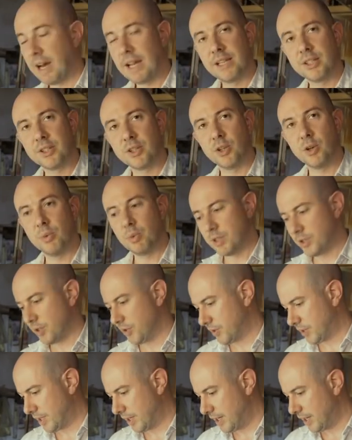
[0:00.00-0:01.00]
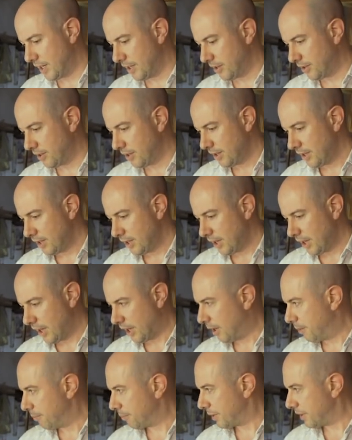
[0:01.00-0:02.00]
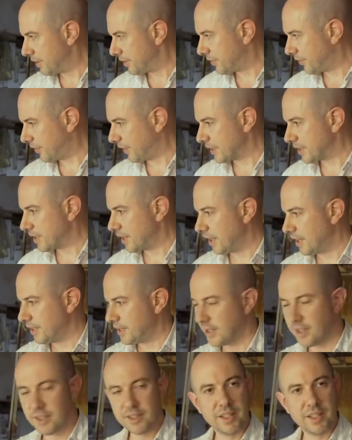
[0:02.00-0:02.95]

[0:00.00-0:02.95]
pattern is always underneath. But it's fascinating